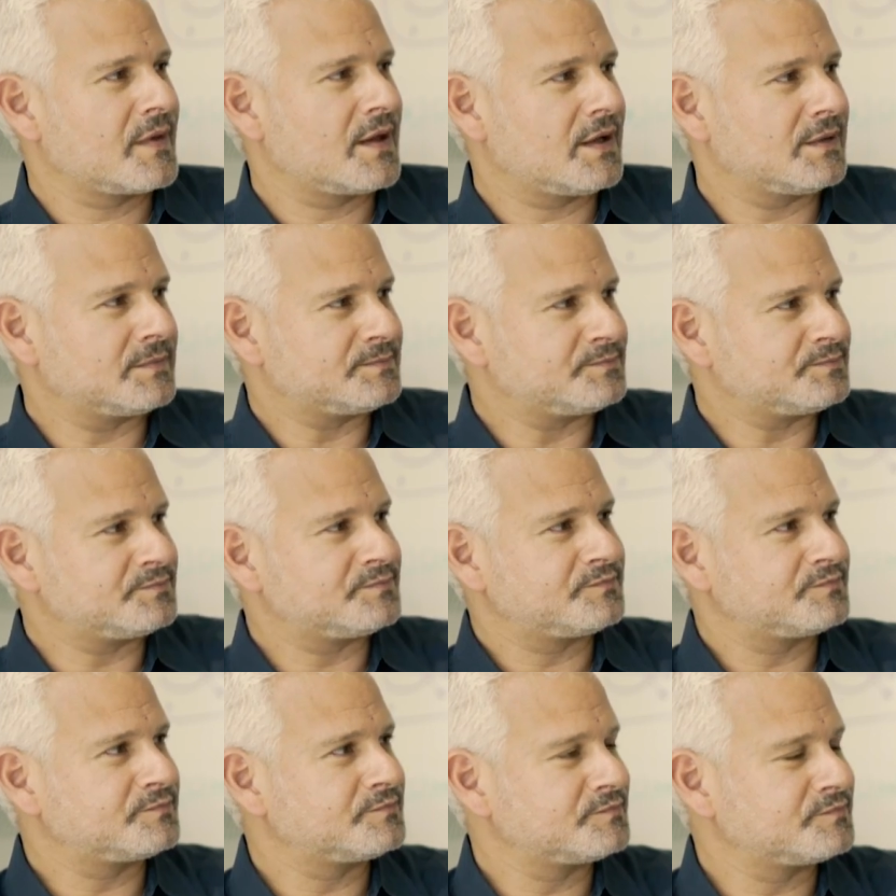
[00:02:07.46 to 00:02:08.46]

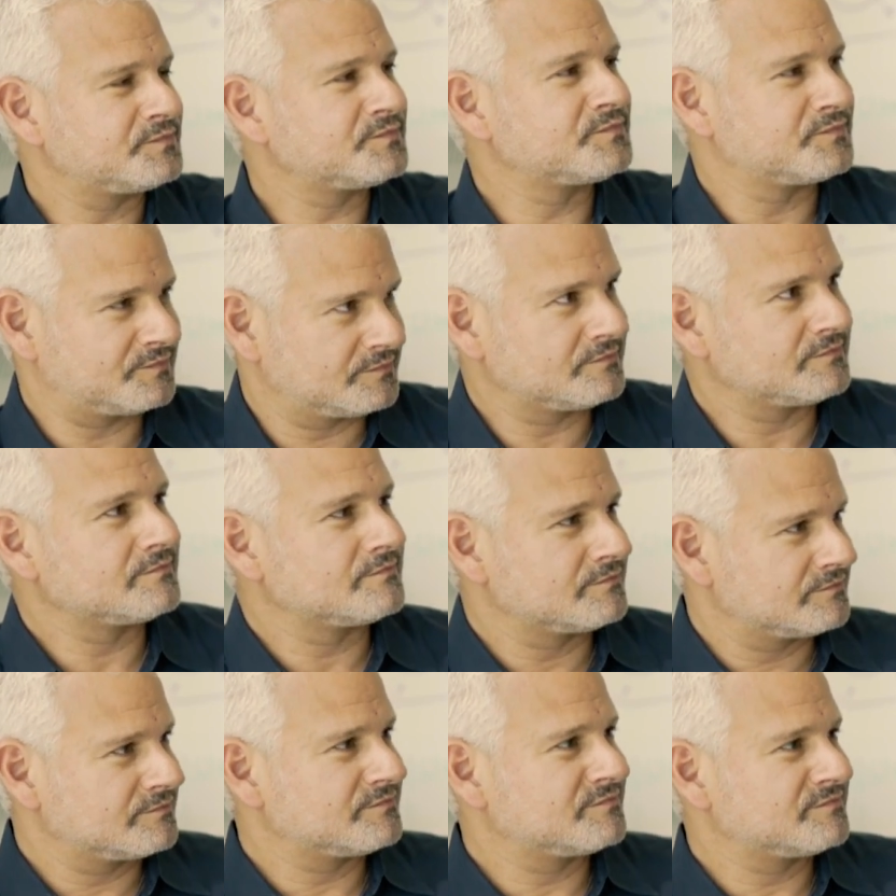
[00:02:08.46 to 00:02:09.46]

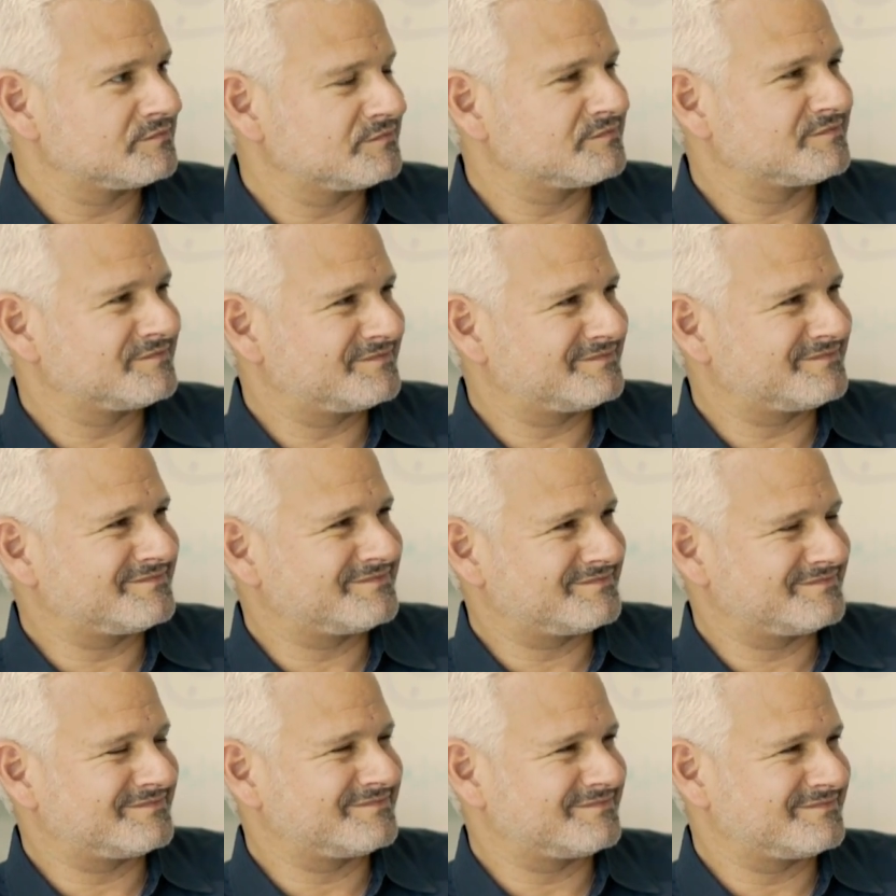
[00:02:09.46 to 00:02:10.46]

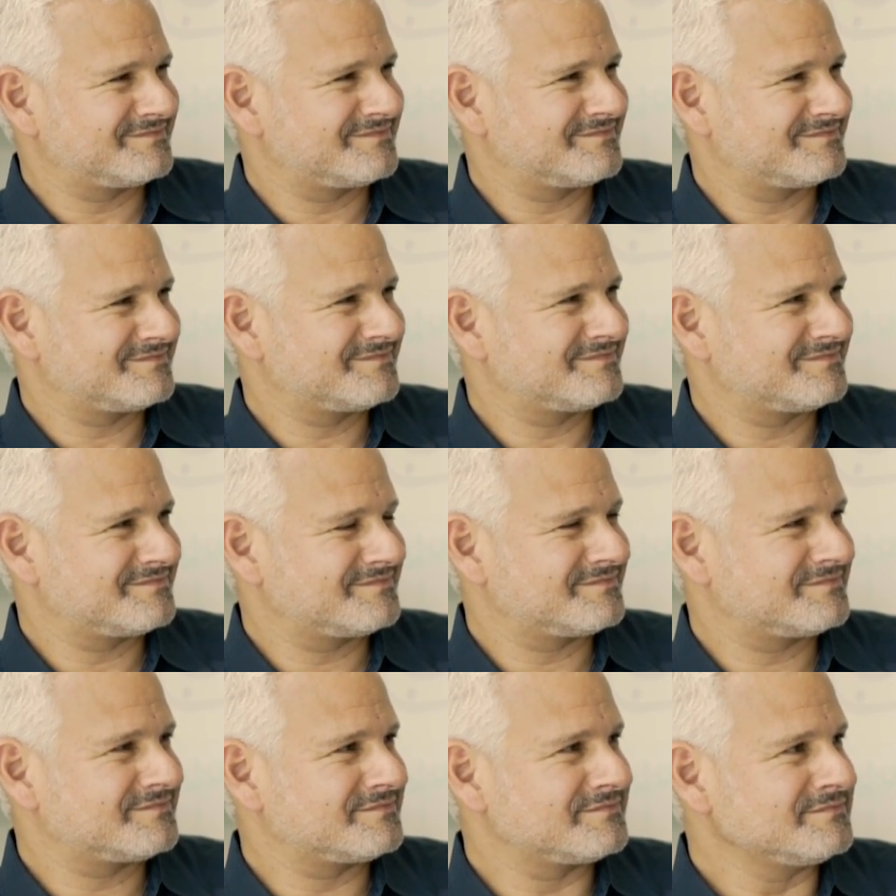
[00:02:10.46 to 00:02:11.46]

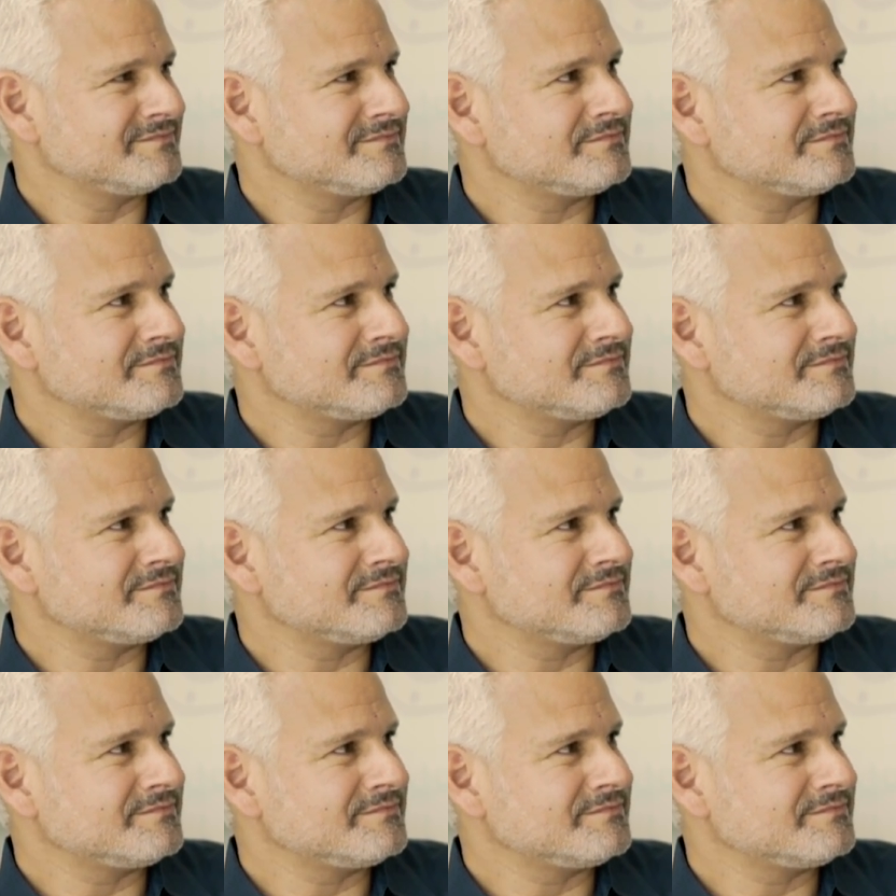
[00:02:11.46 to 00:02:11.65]
(silent)